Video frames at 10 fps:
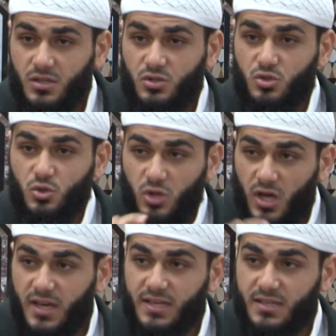to
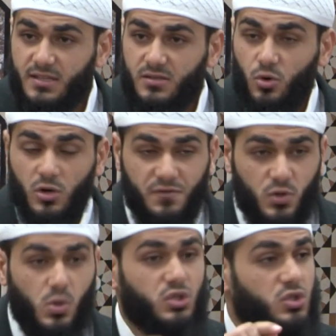die, or if you
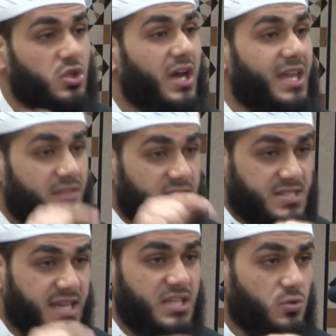were to die in the
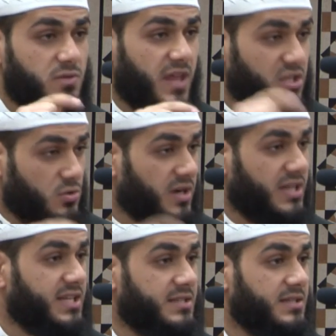state that you are
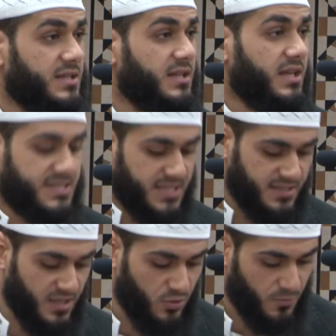in? He said,
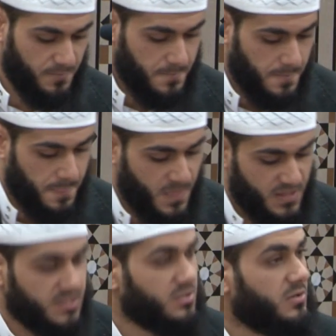no. He
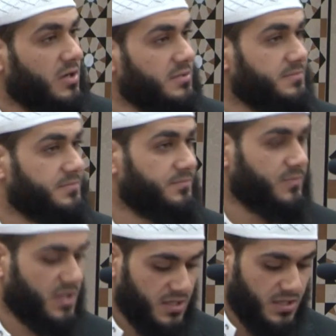said, all right.
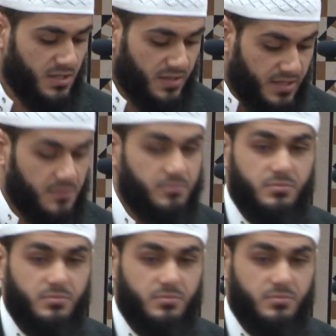Tayyib,